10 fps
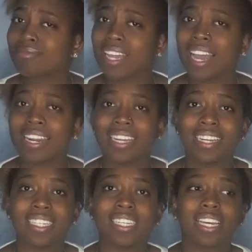I
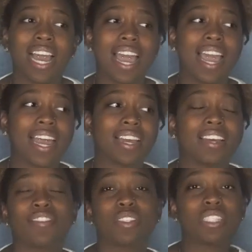didn't I had
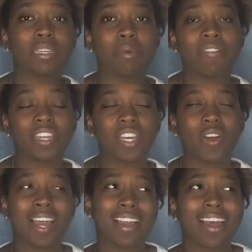if you see my video,
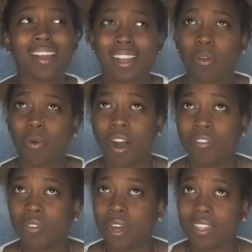I got like a
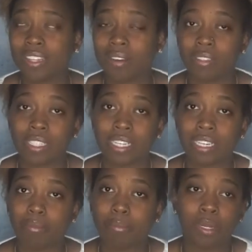waffle, I think that was
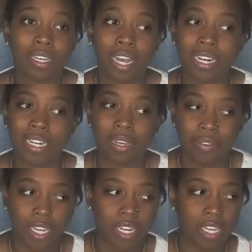it, but I didn't even
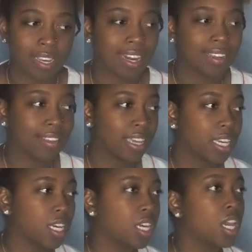eat it. I didn't like
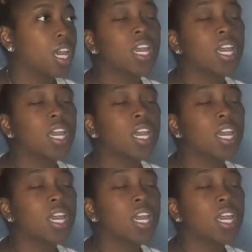it.